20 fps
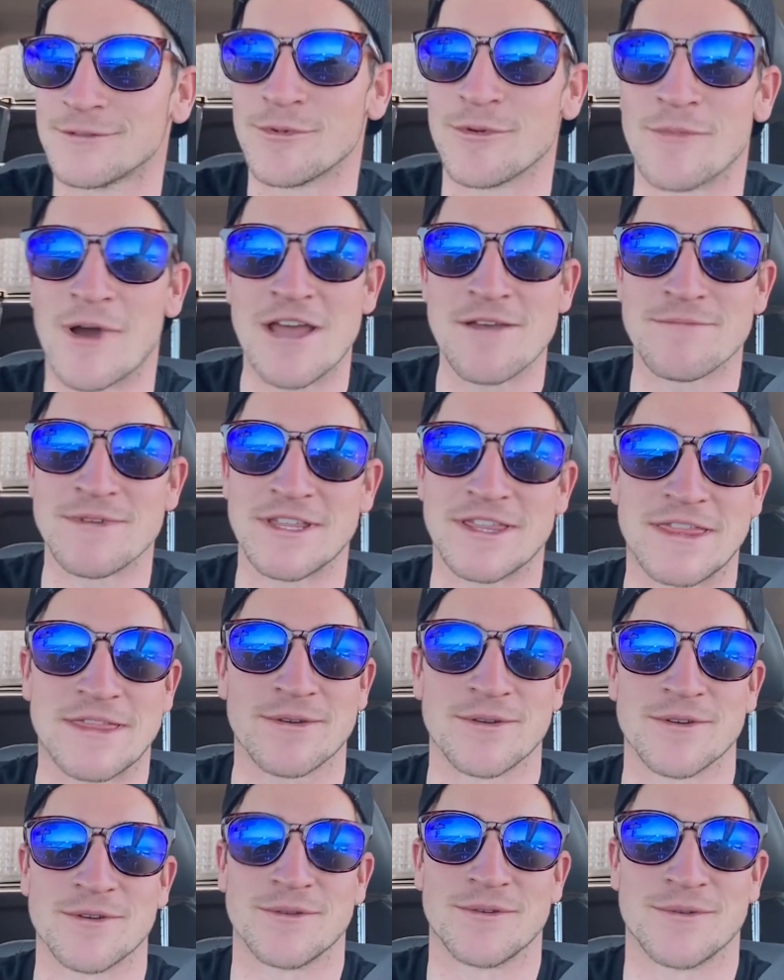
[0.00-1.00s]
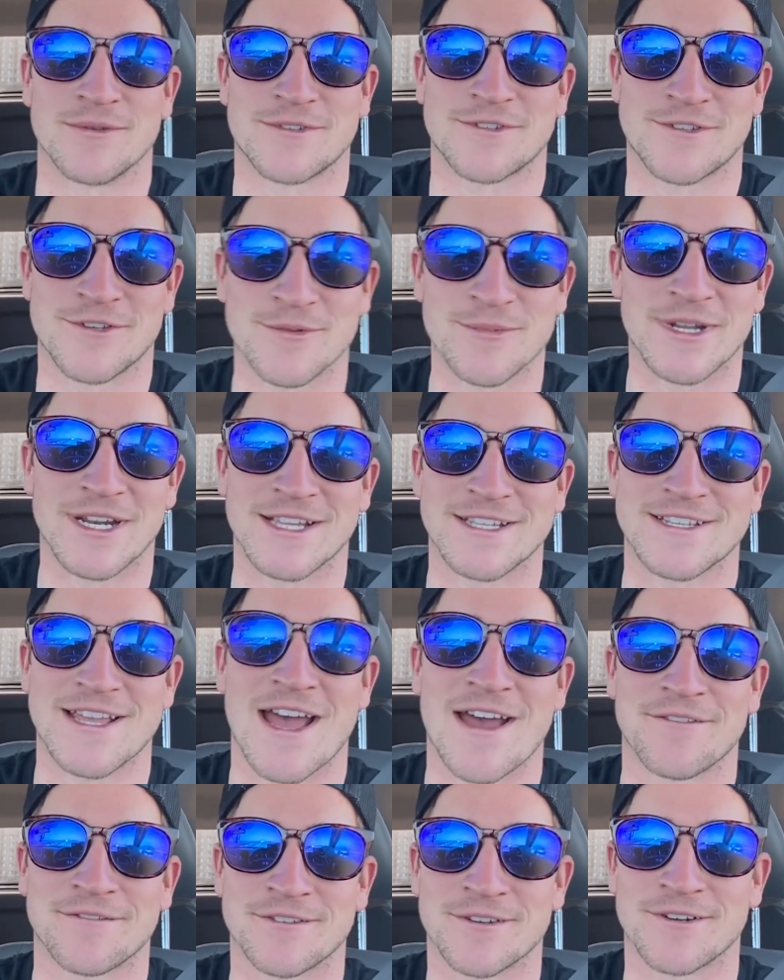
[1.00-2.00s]
We might be through 2 minutes
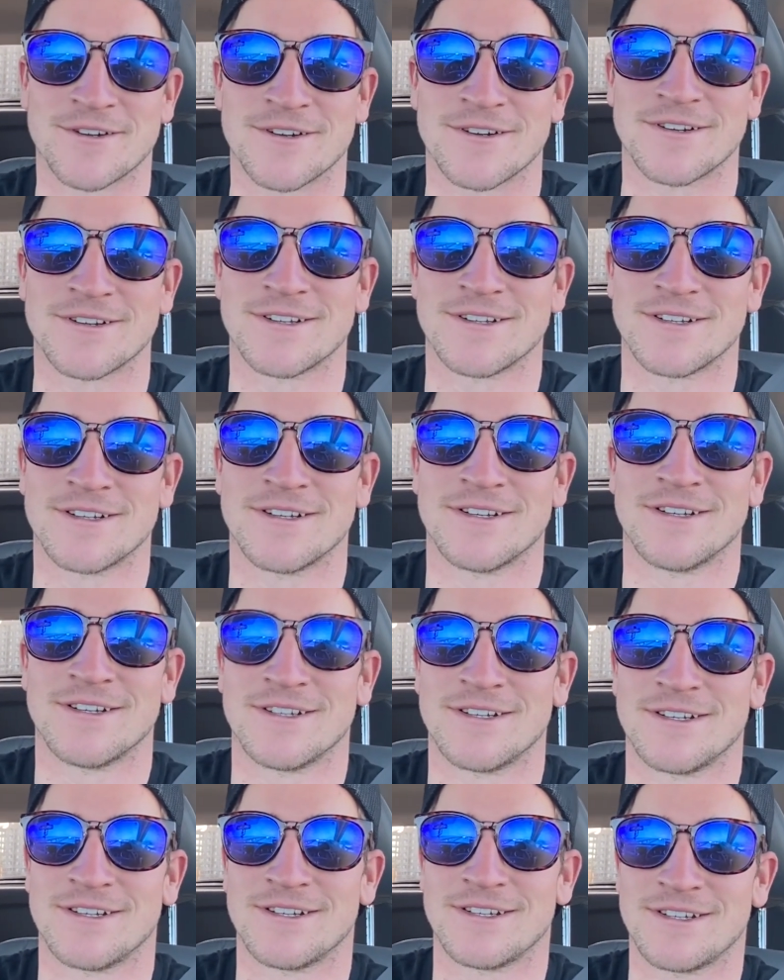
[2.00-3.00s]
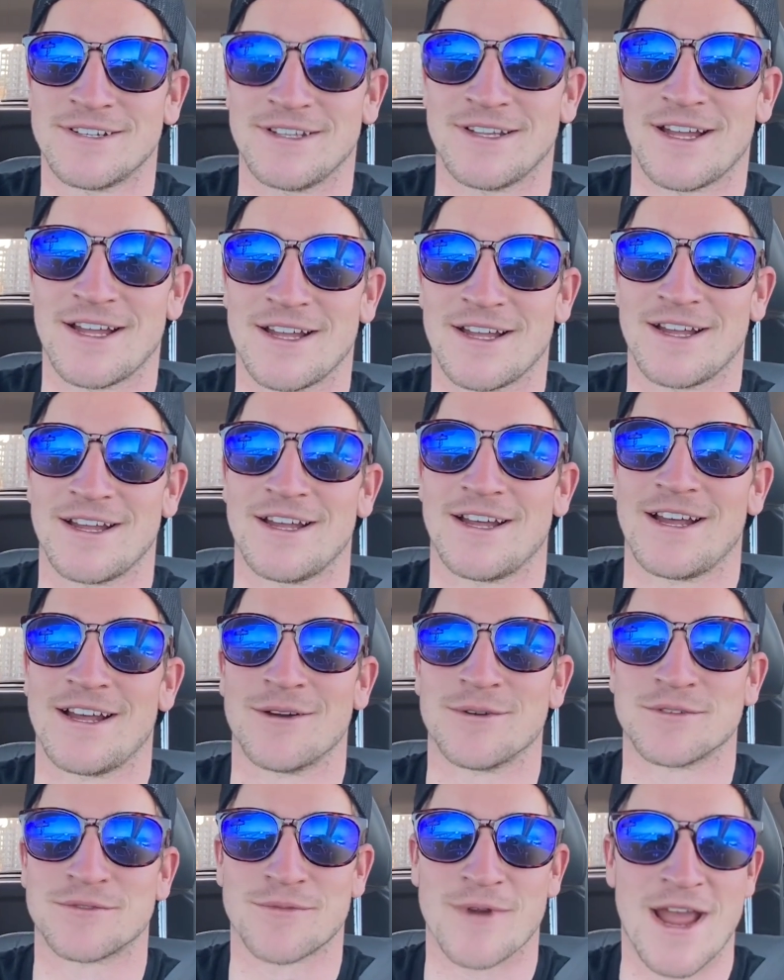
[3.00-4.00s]
after
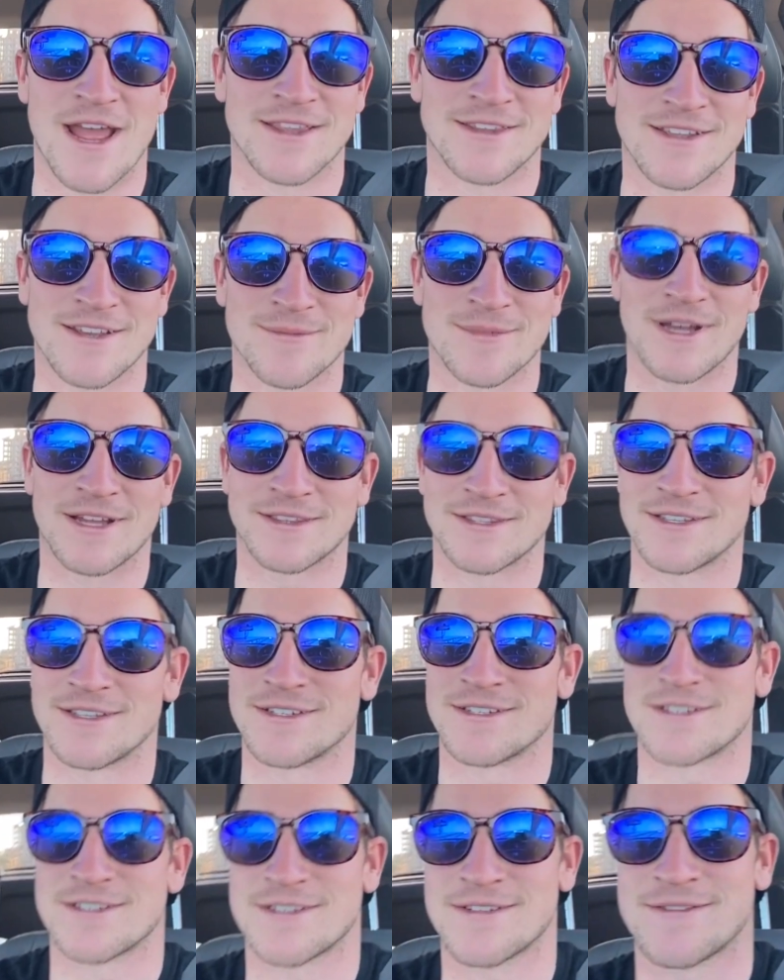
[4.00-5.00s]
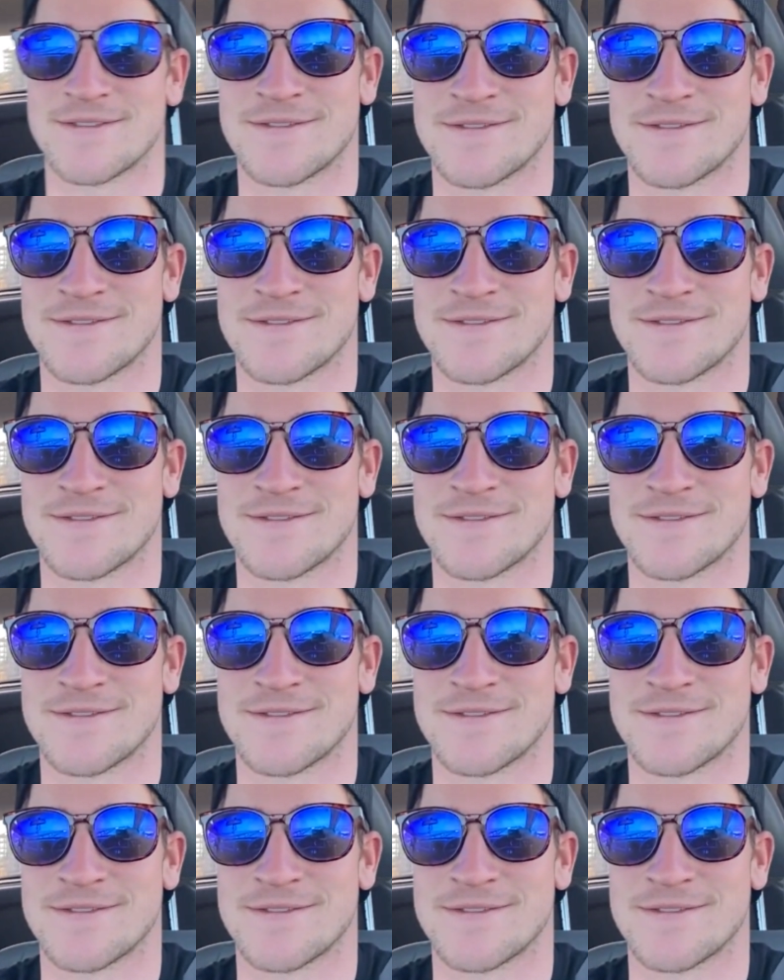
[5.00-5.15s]
I was ranting about this.